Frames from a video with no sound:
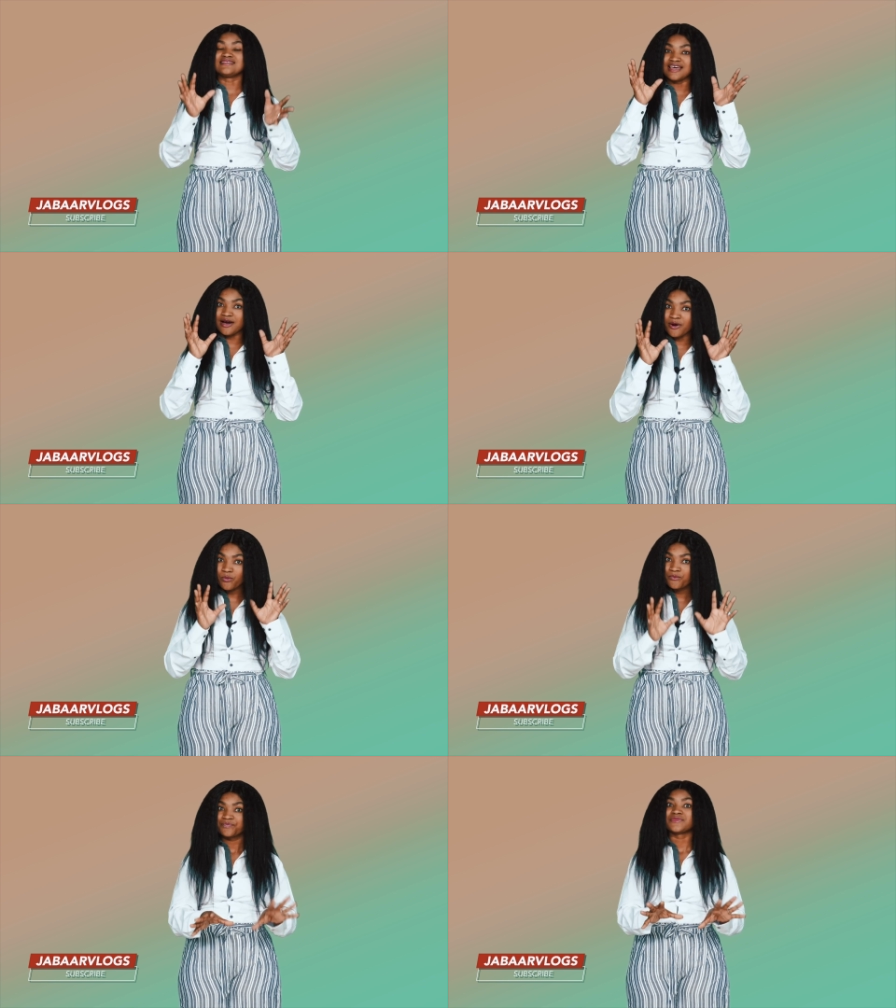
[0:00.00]
The
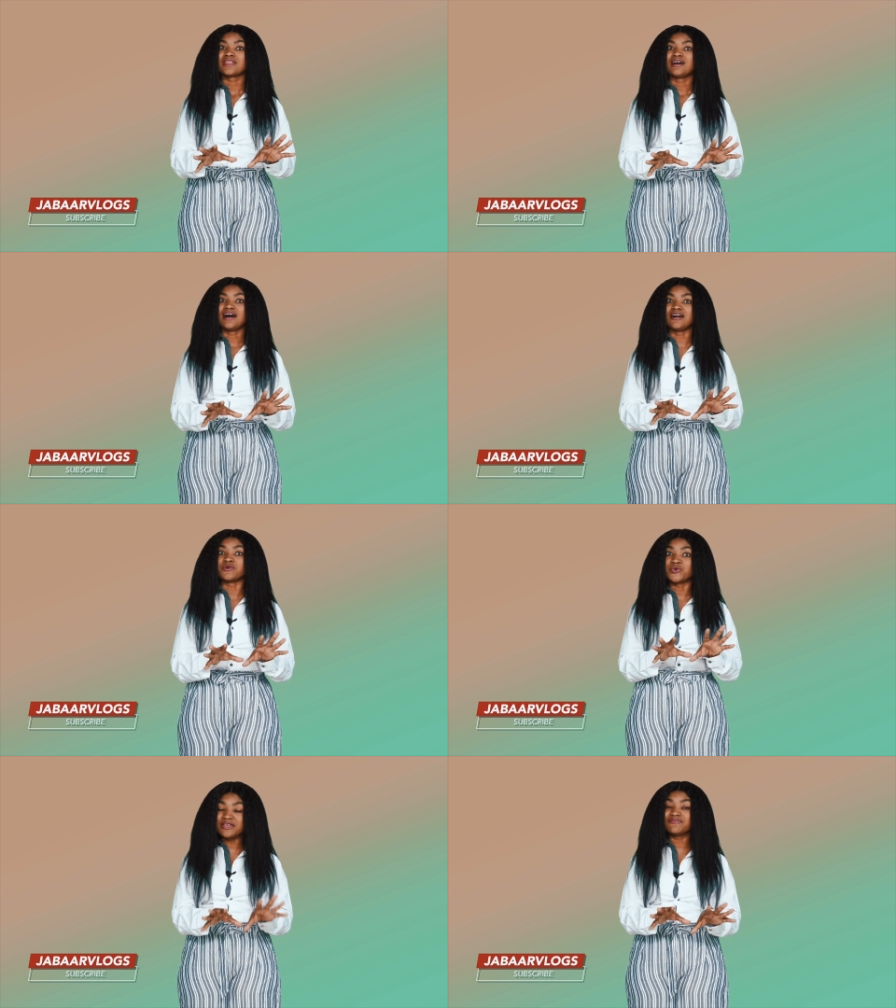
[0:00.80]

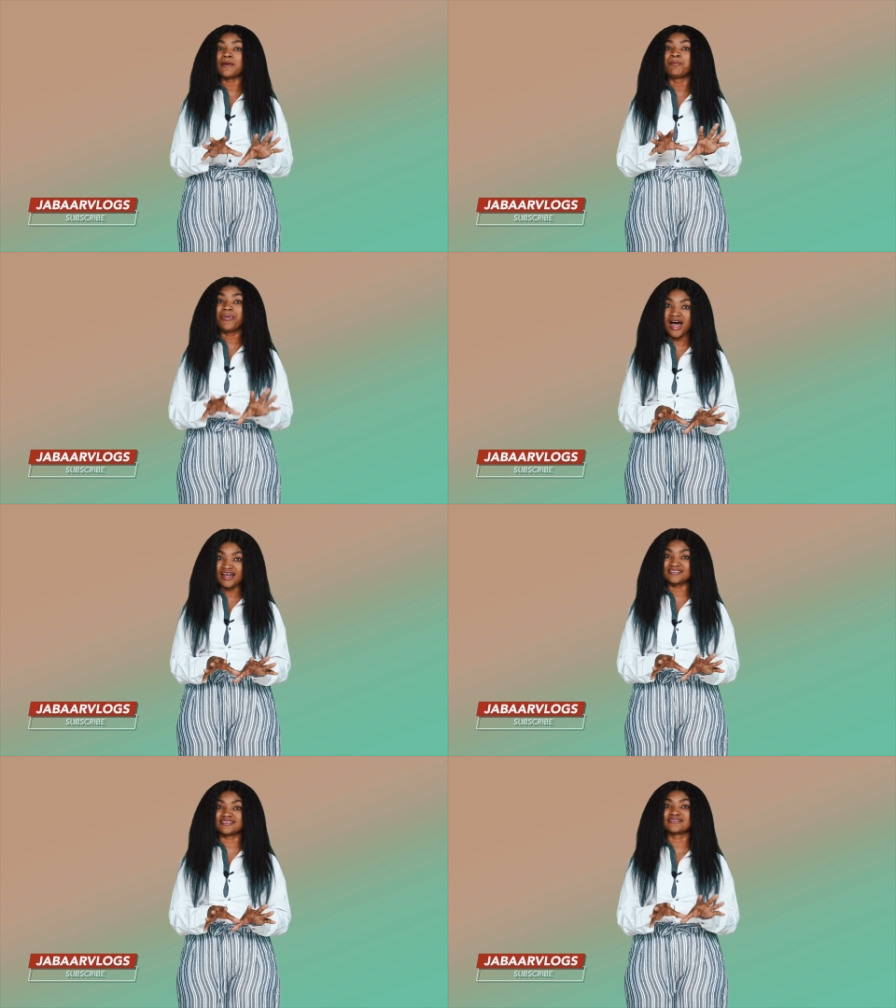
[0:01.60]
river
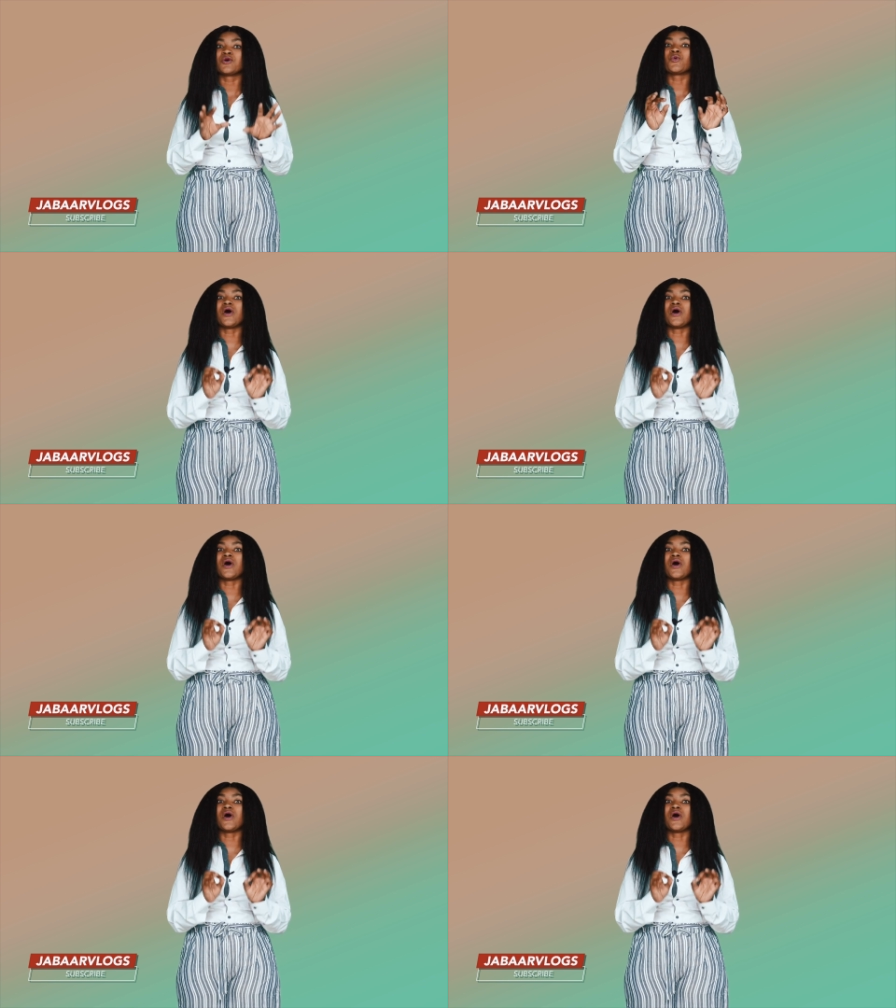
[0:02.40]
part